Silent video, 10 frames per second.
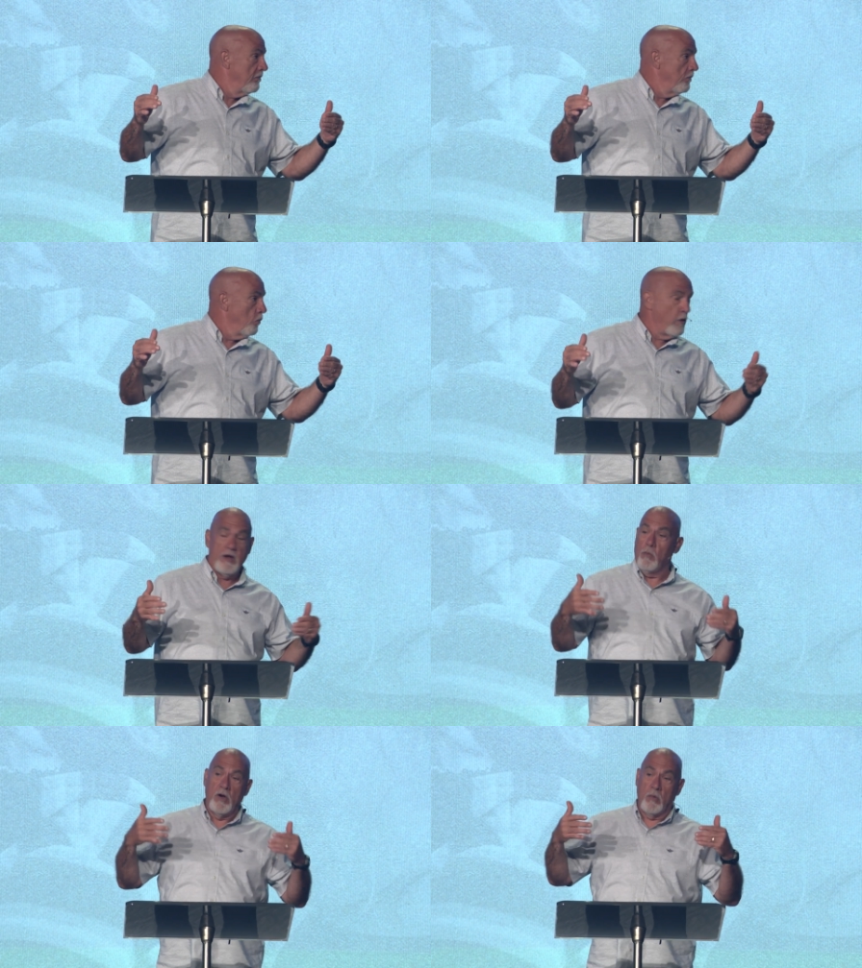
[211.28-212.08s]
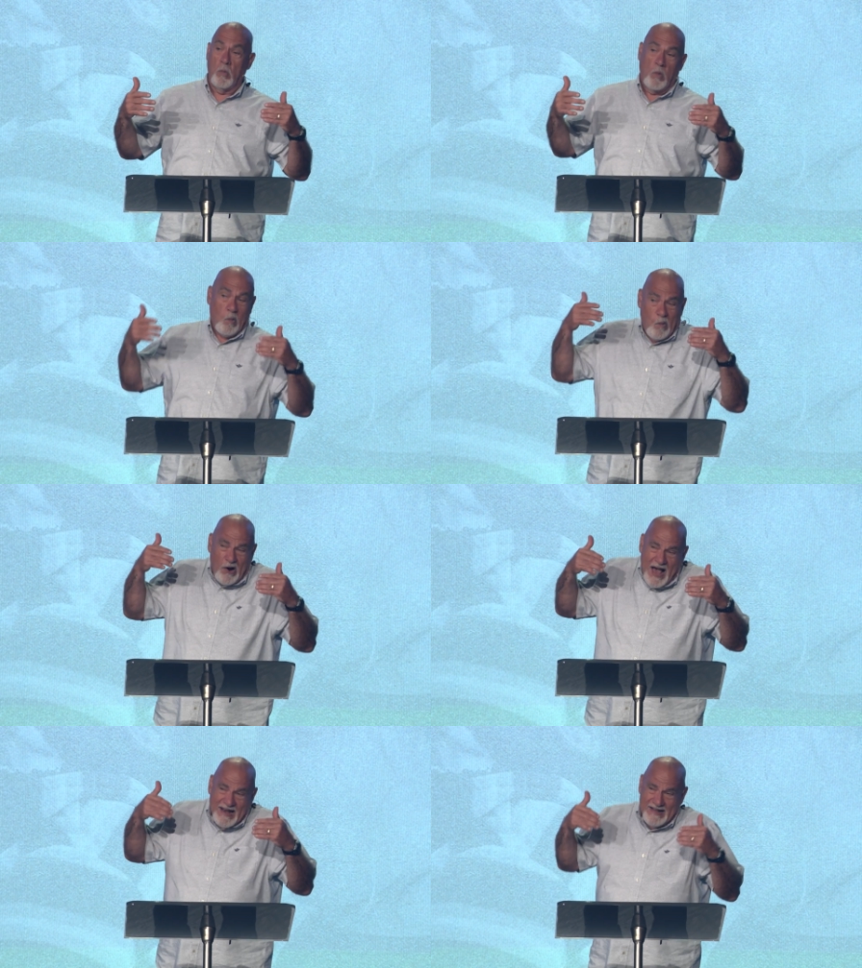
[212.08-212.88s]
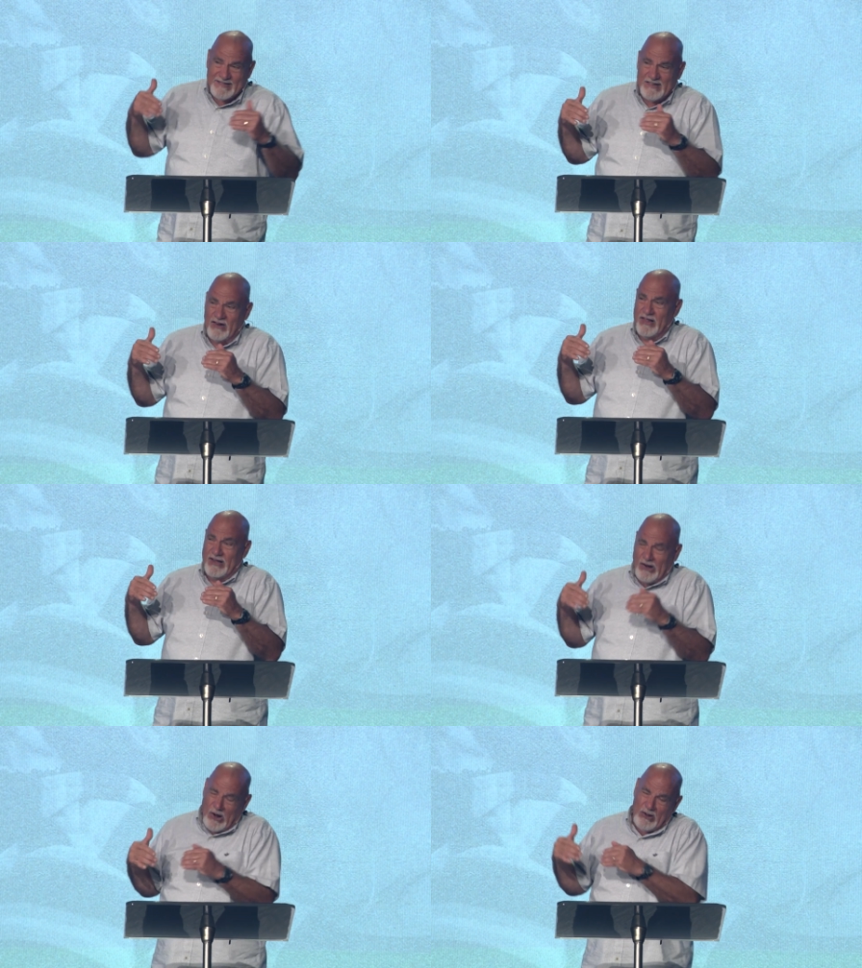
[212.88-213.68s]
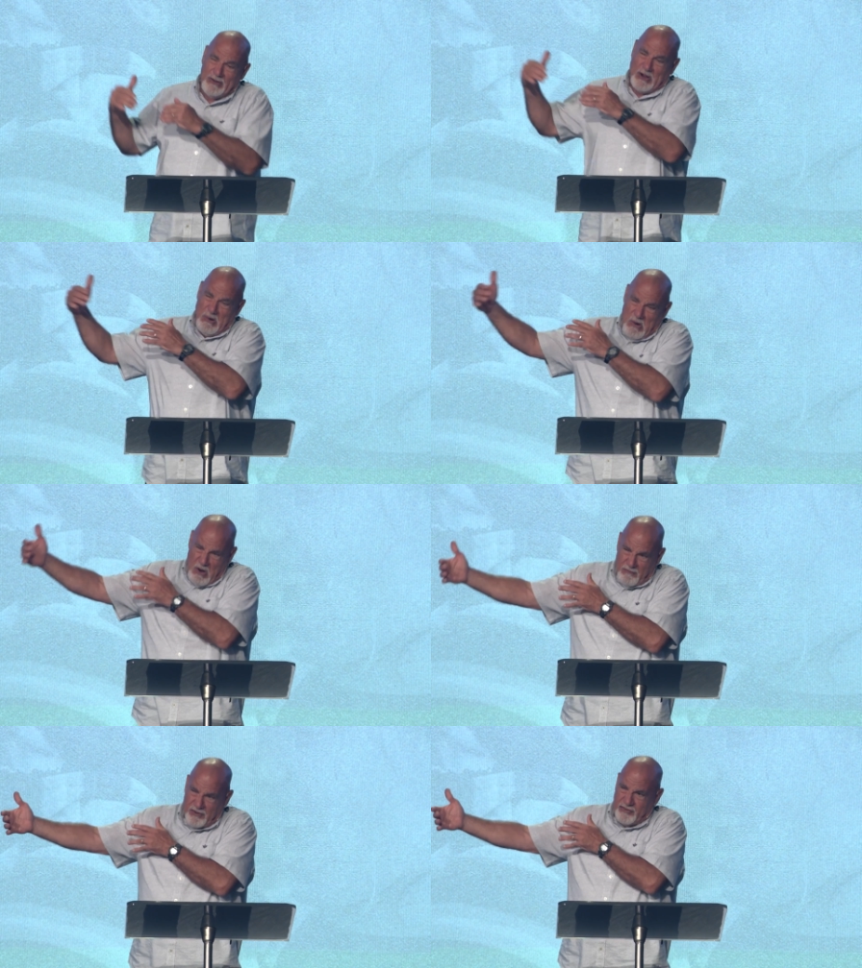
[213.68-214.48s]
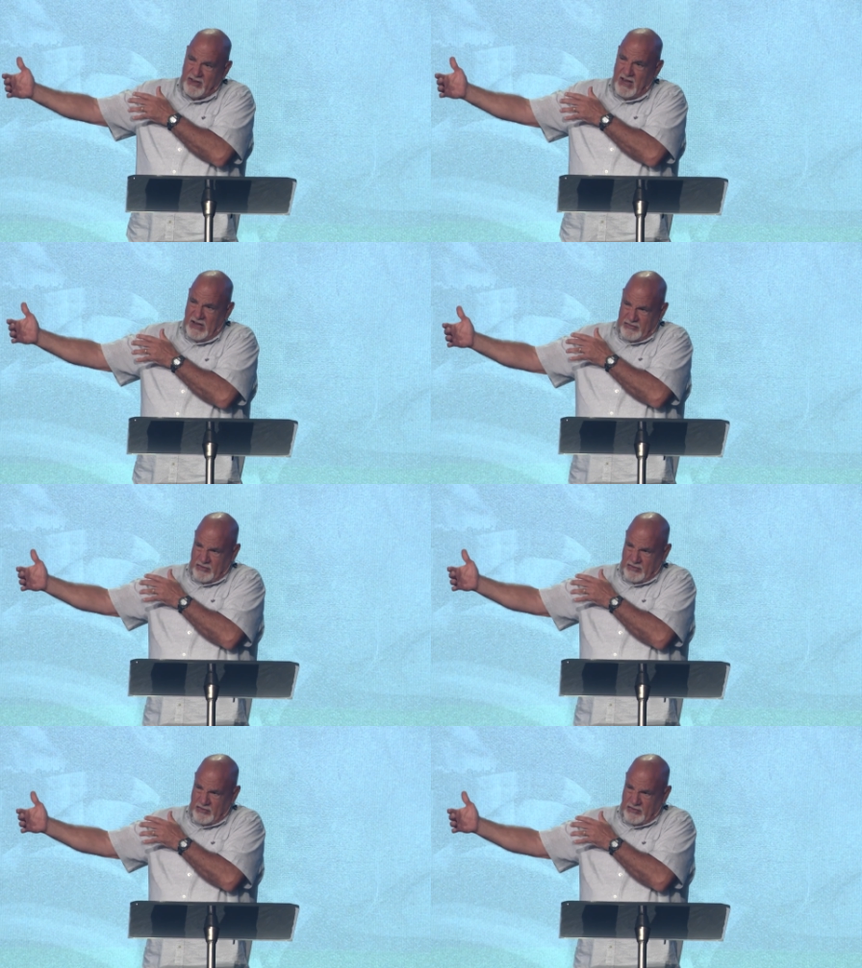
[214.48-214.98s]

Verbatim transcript: We, we, we're not necessarily called to go overseas.